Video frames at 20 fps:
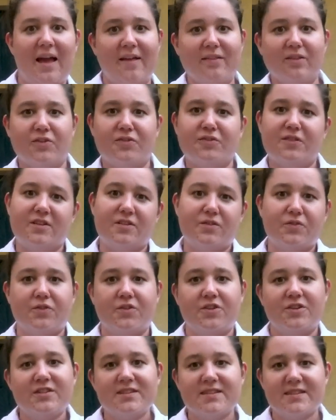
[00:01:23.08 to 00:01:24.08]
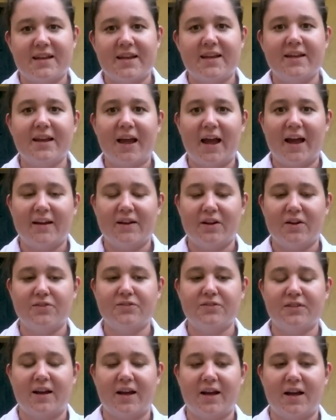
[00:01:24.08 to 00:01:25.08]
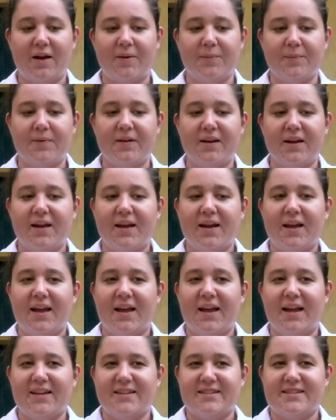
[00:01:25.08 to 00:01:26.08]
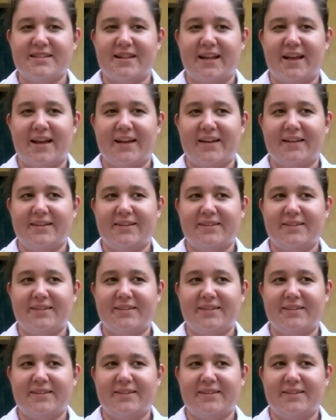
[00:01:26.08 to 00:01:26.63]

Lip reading: end of this first day kind of is like